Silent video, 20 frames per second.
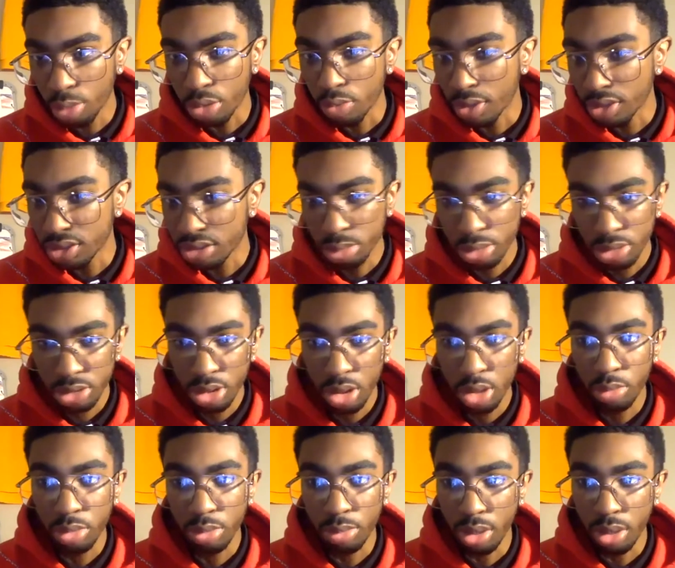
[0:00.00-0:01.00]
rest in peace, Kobe,
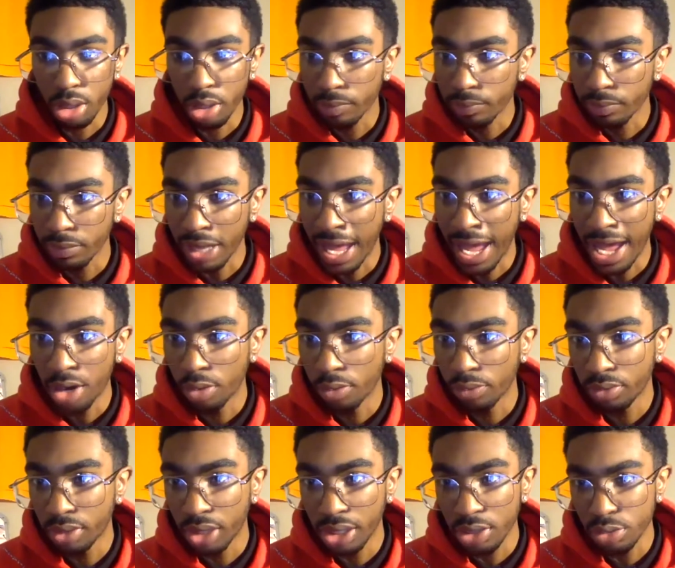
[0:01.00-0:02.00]
but I don't feel
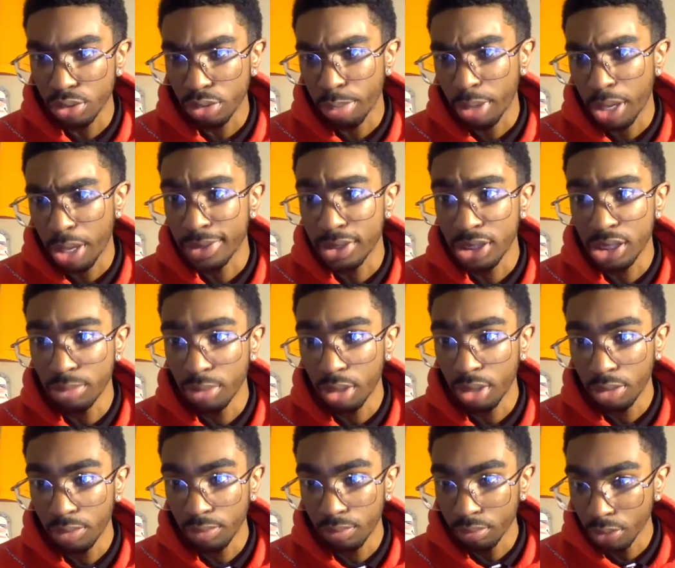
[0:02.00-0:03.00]
like he was a bad teammate.
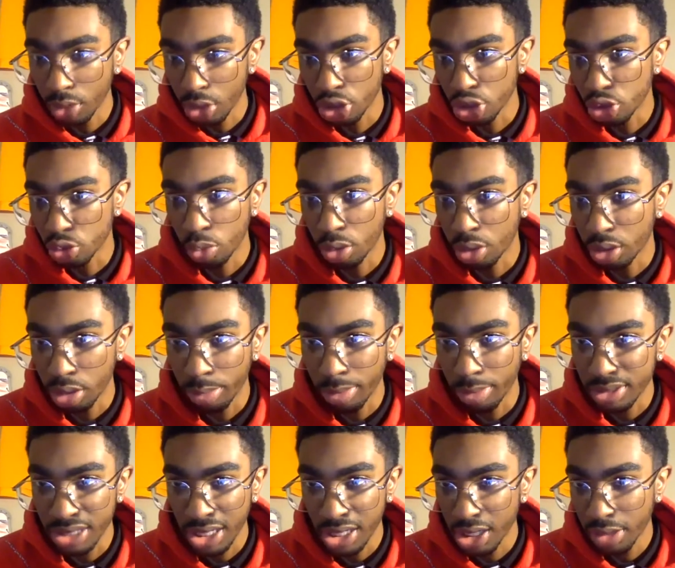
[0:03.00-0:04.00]
He just wanted the best
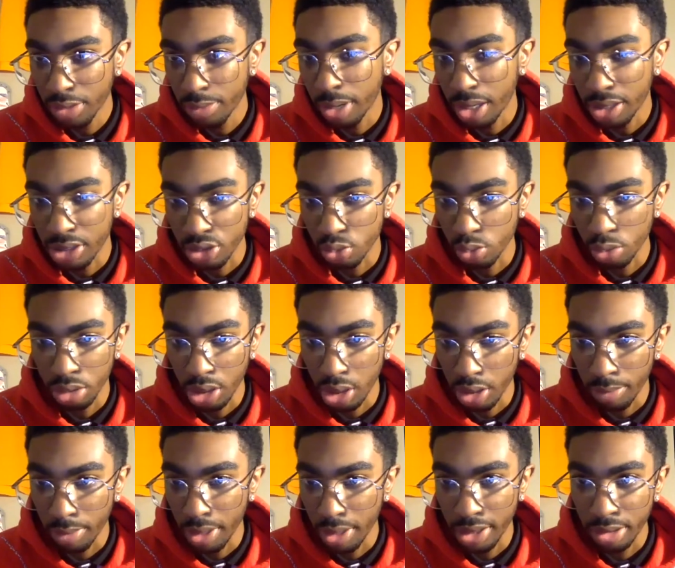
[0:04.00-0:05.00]
out of everybody. He wanted
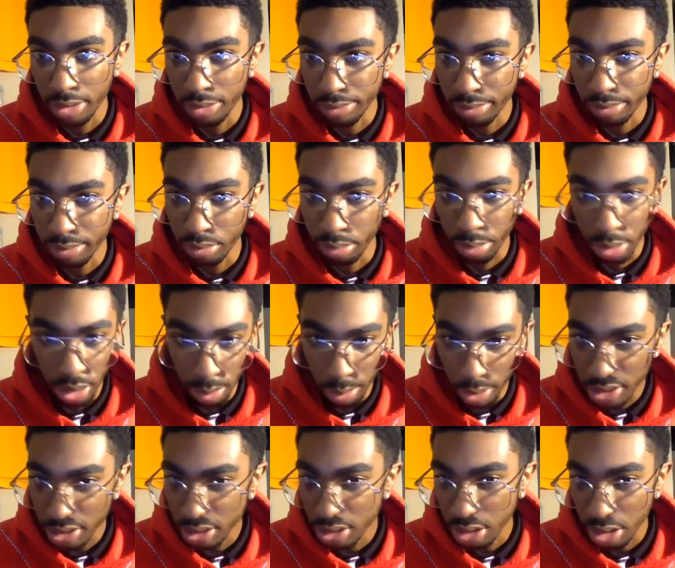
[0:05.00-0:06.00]
everybody to be the
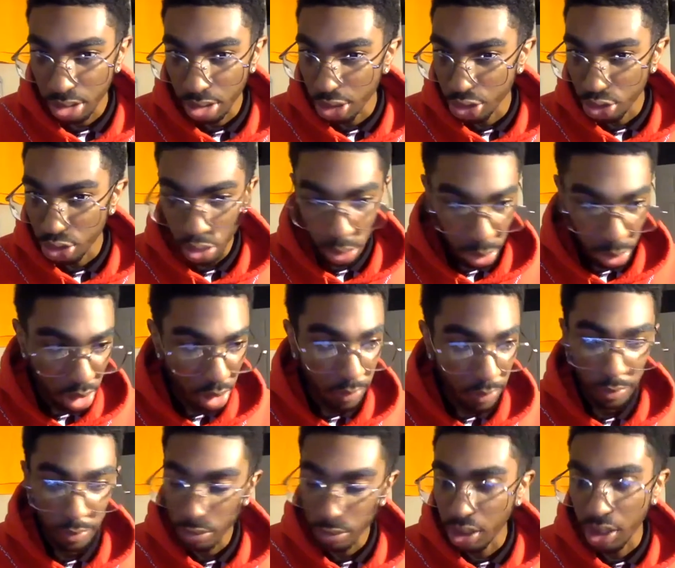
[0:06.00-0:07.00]
best that you could be
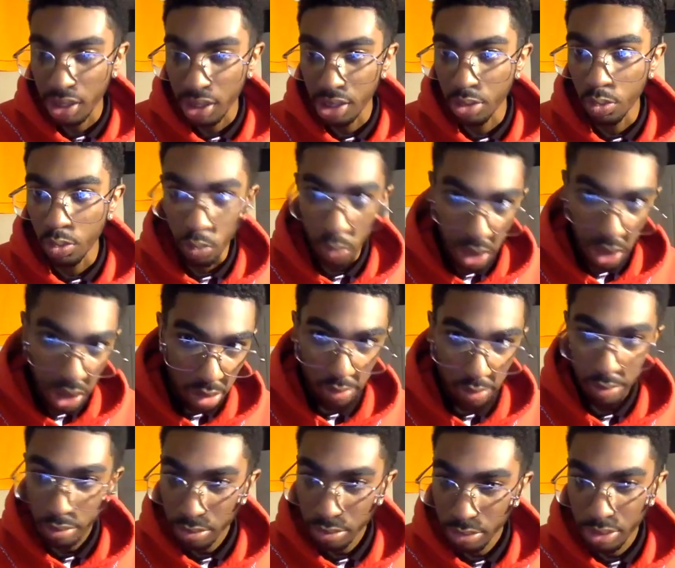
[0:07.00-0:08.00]
and win.
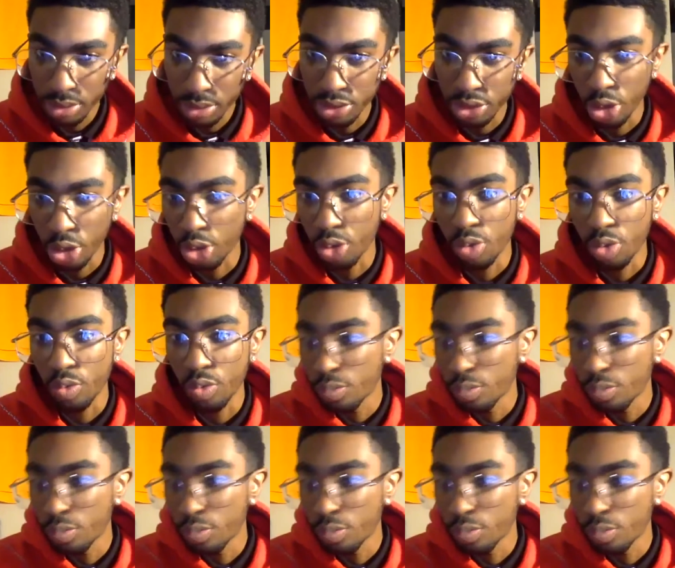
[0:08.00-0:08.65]
So